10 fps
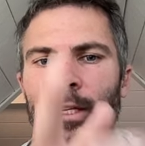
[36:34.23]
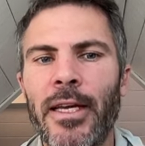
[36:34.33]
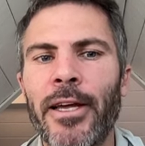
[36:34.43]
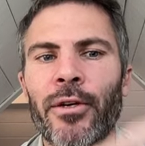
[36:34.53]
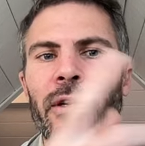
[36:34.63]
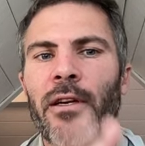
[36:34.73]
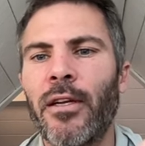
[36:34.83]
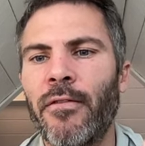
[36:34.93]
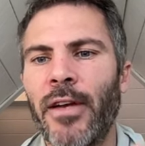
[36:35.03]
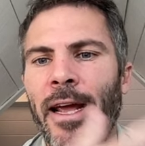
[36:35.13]

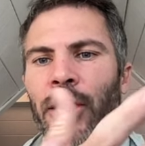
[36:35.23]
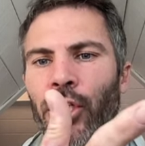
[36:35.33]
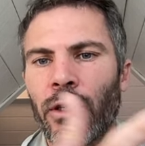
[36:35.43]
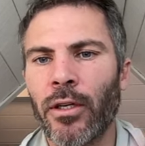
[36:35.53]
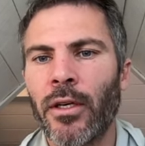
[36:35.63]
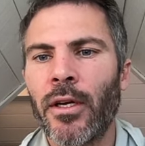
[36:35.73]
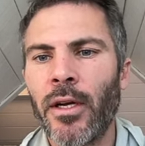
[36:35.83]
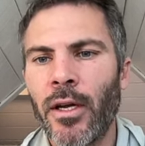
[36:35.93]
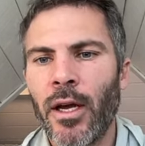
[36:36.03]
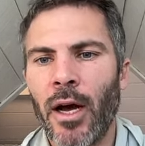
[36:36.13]
iterative nature
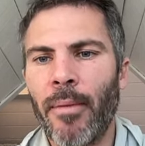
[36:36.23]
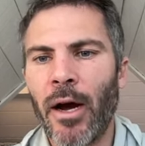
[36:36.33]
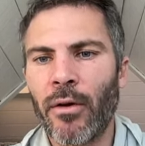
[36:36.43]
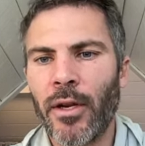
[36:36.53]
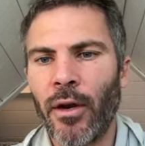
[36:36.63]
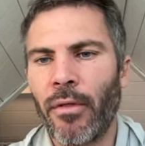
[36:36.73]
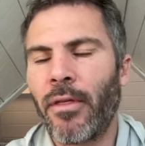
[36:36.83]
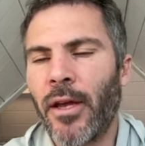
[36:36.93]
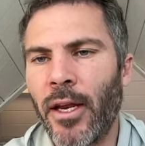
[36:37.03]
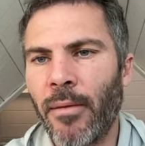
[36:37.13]
about,
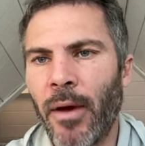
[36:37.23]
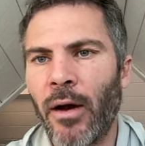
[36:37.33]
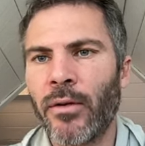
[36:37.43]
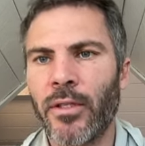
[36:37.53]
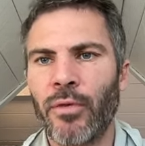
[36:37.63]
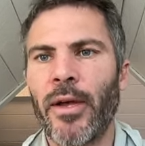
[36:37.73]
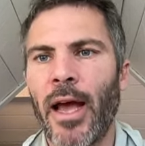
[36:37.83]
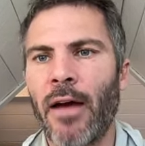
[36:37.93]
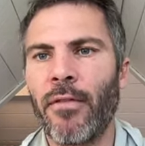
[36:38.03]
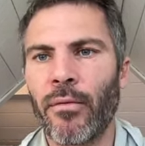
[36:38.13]
thinking about, do we
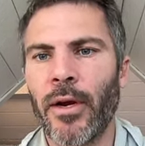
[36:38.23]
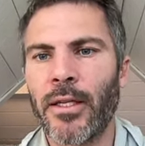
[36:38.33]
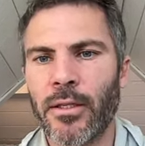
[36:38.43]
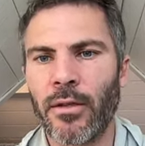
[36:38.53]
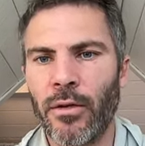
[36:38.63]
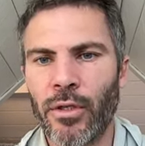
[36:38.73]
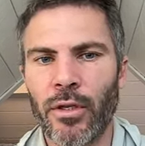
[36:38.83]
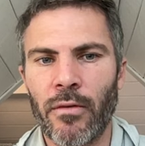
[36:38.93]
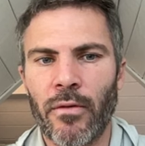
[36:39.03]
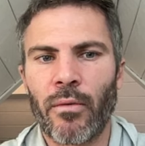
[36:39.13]
have the right
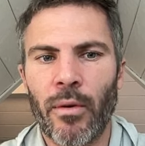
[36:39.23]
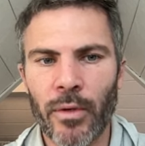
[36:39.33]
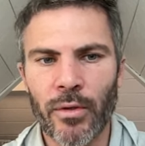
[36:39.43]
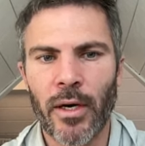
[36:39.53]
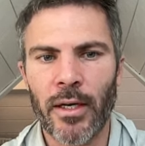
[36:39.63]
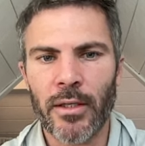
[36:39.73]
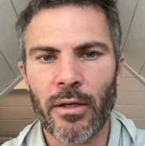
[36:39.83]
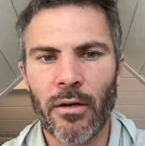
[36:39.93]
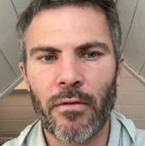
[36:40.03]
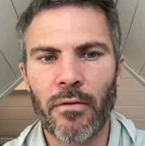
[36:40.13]
solution for what we're trying to
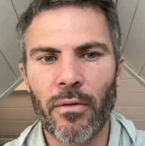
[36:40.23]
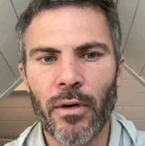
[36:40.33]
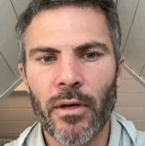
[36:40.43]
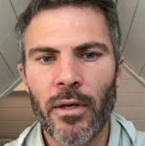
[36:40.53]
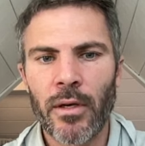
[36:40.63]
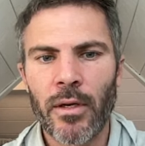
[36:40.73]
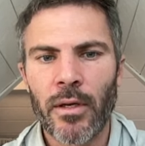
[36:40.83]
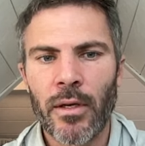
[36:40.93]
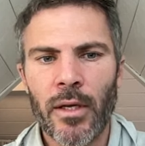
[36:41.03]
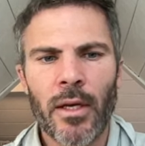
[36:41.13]
solve for?
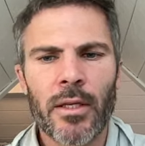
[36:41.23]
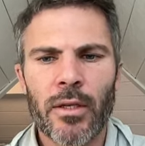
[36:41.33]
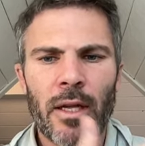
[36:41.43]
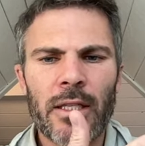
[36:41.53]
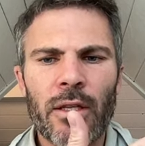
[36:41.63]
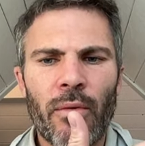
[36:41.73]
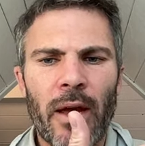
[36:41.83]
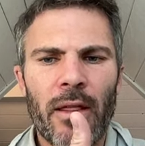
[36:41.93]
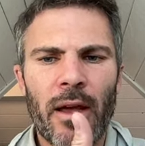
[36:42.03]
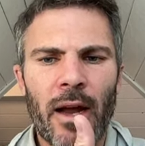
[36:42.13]
So that's the
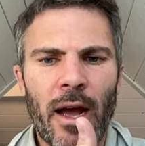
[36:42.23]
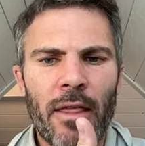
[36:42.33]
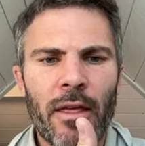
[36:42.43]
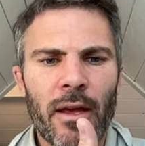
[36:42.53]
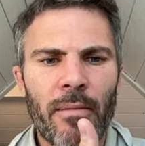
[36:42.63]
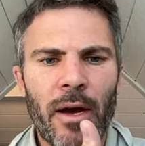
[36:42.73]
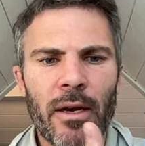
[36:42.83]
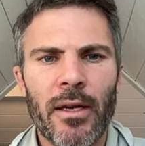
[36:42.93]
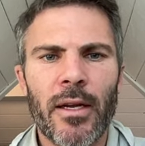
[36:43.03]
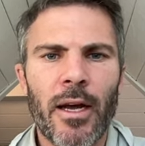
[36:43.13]
way that I think about
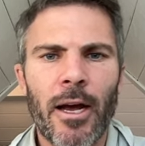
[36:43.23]
it.